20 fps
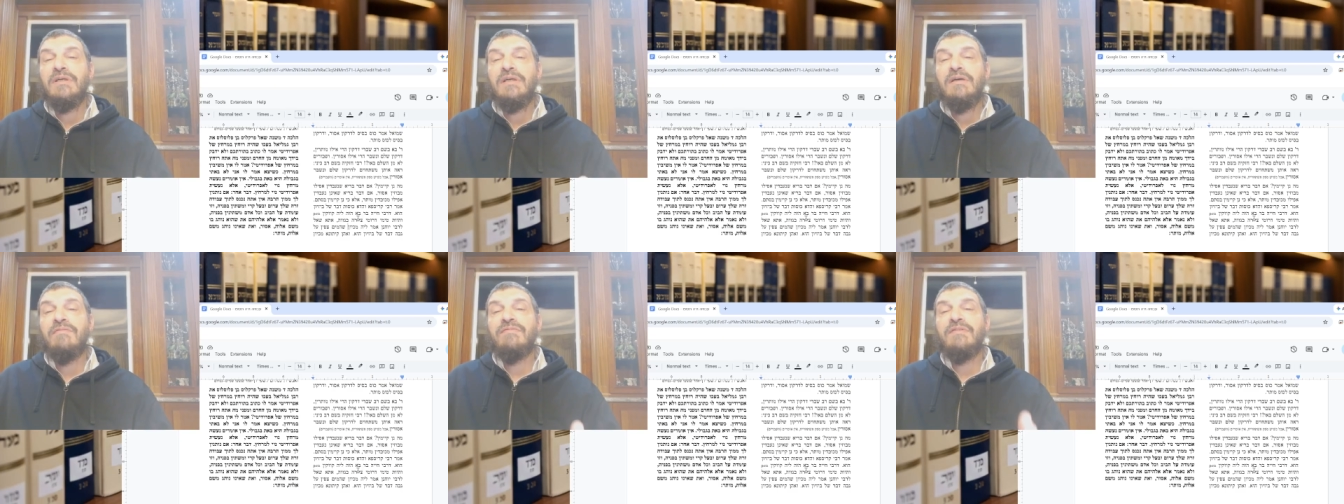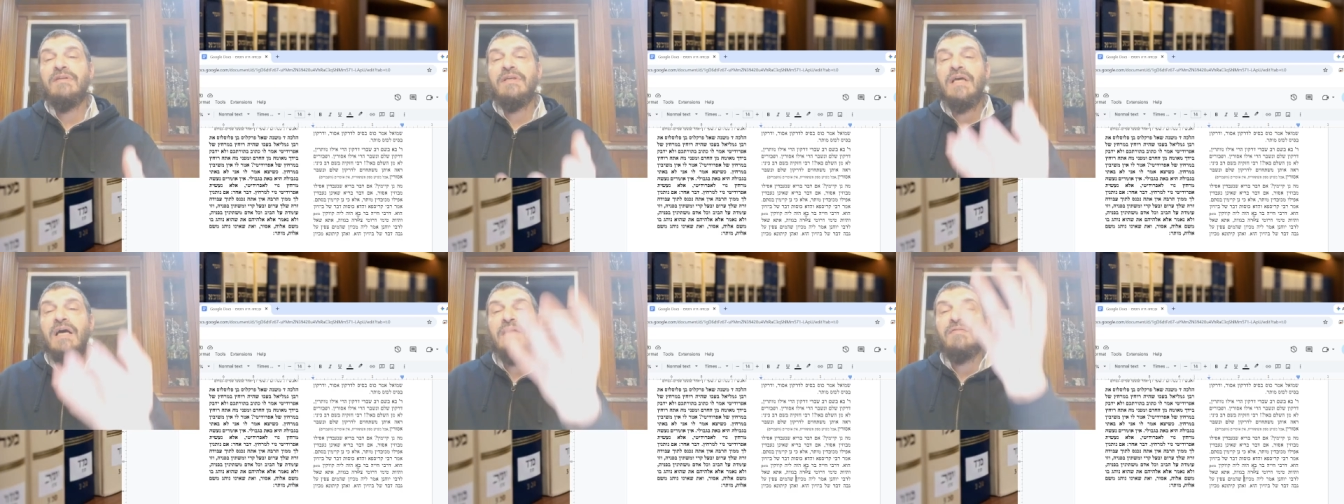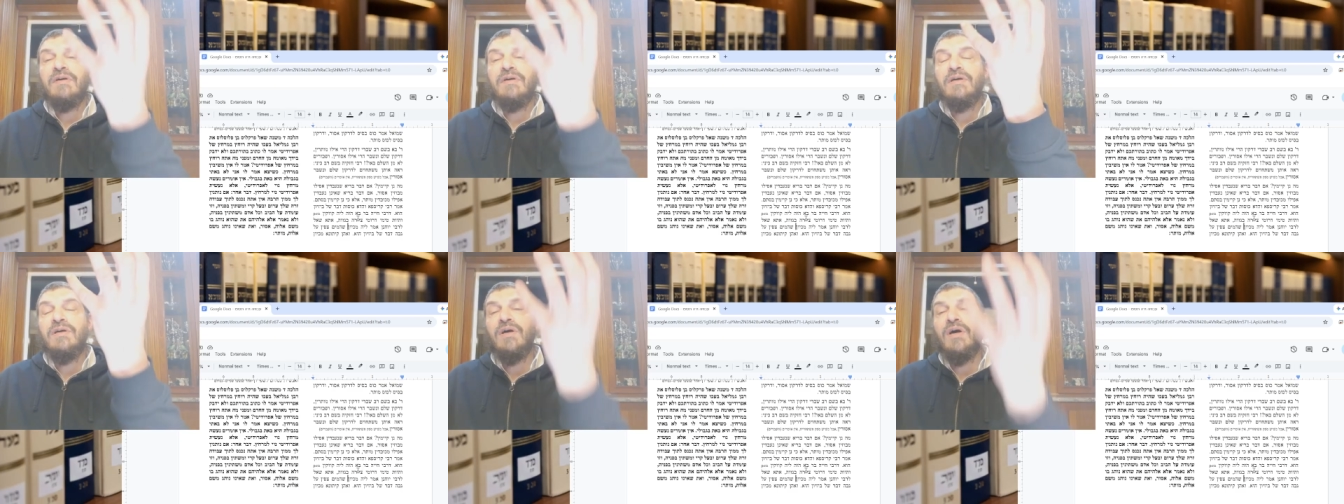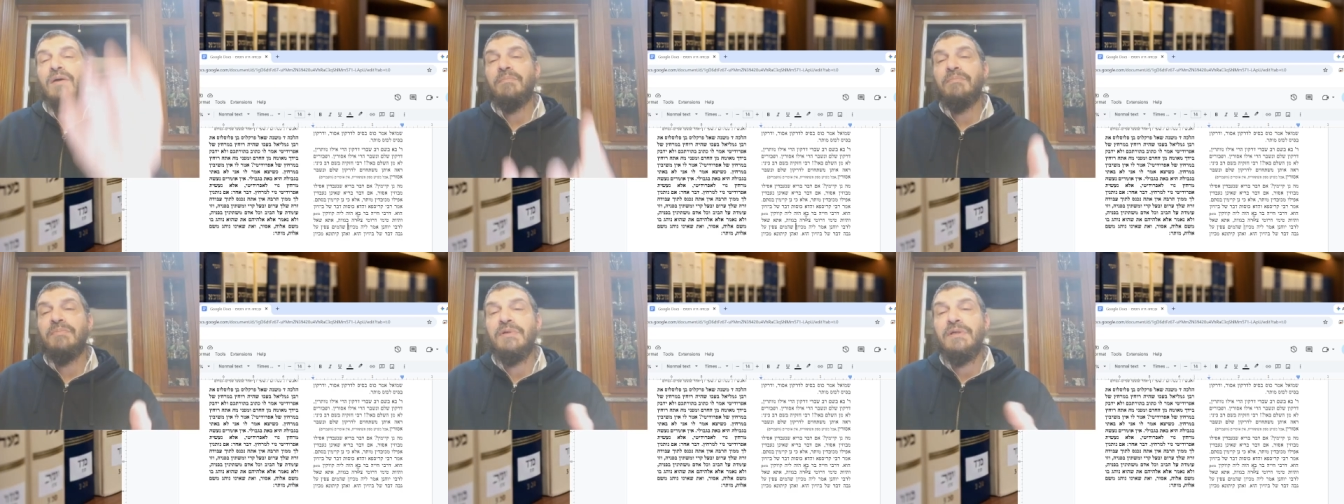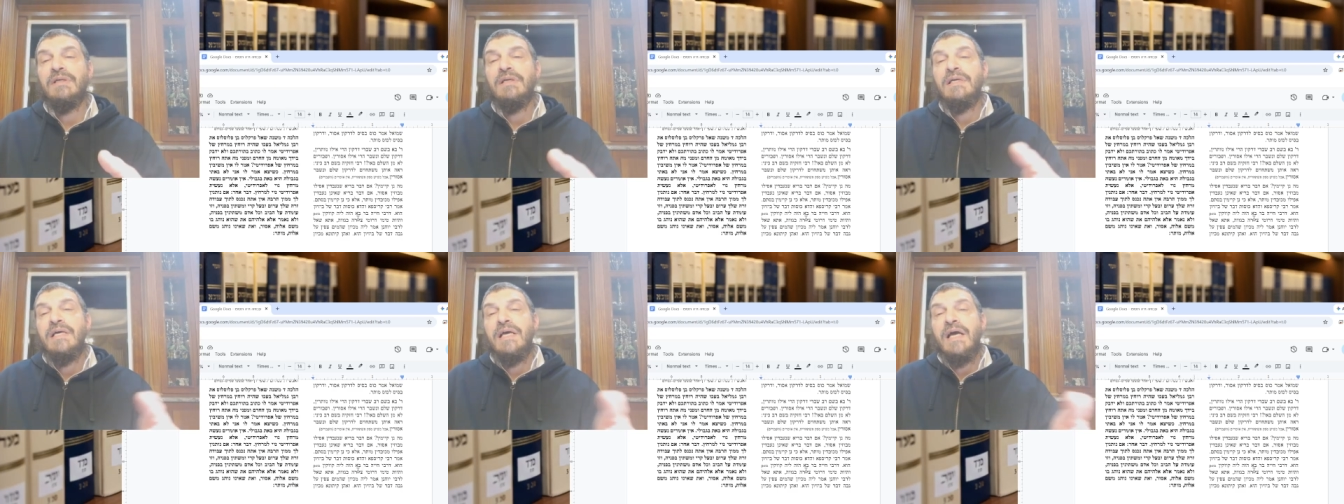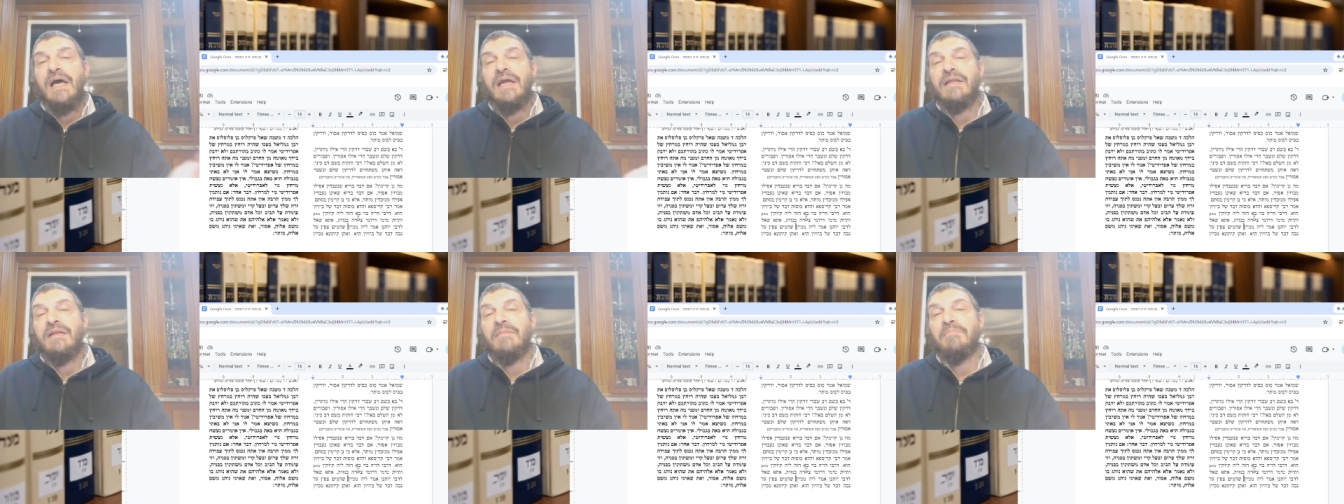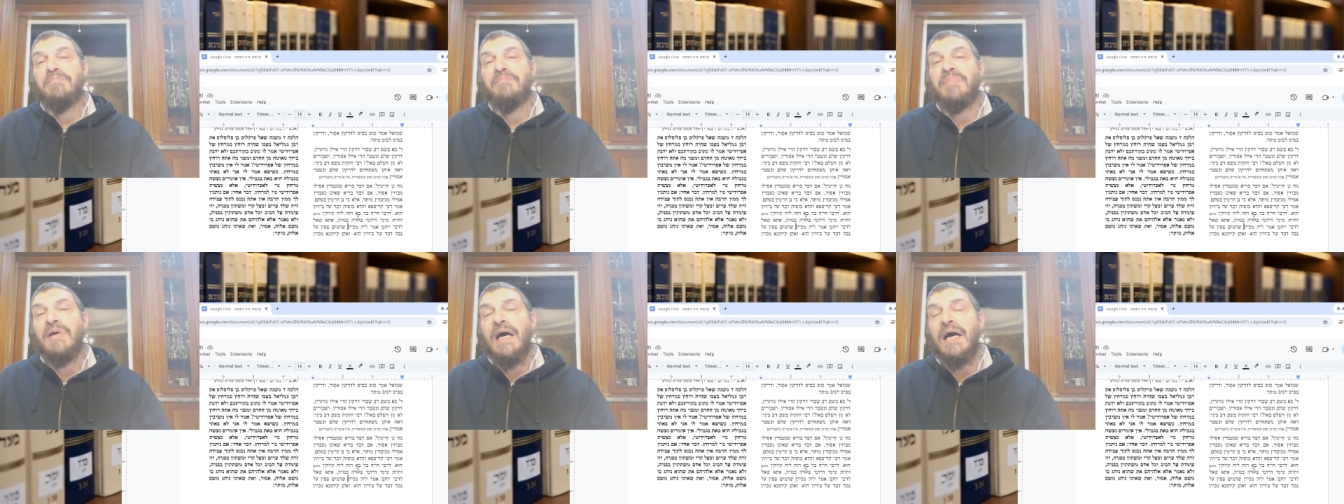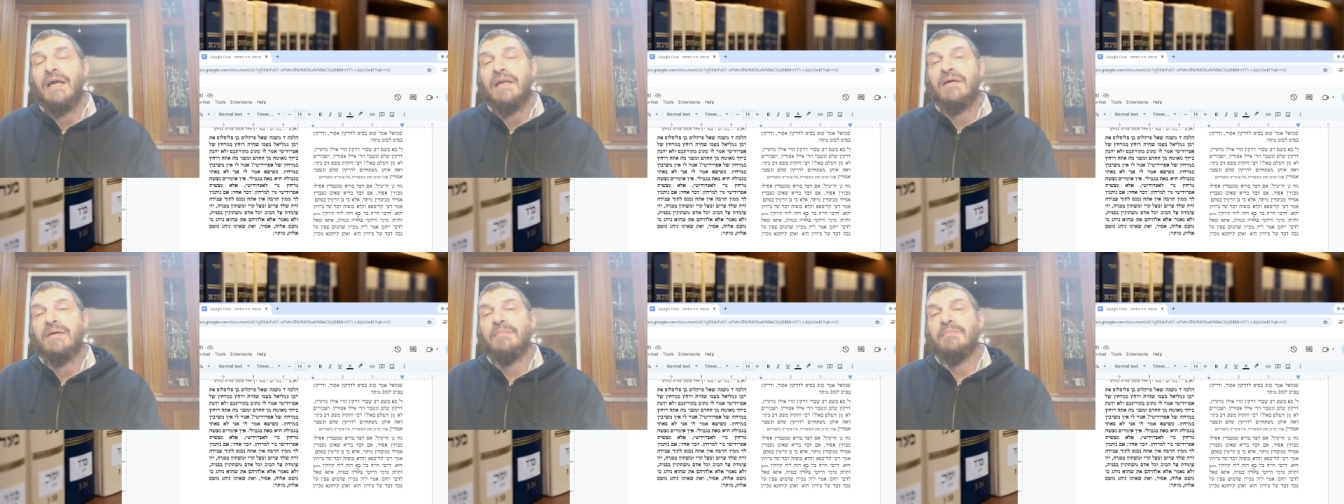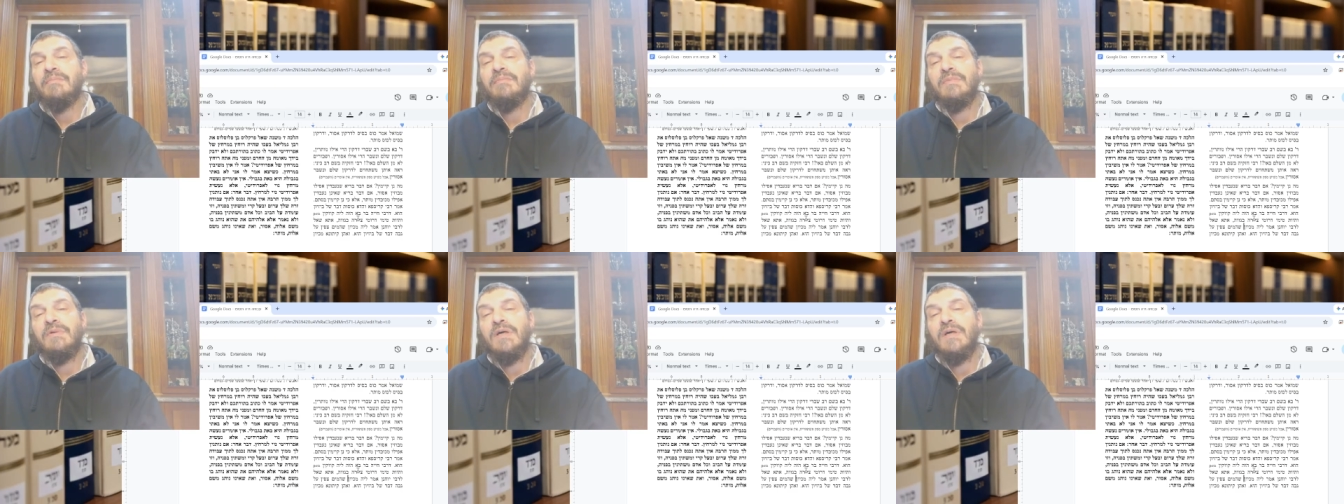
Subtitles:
If you have a cup and in the bottom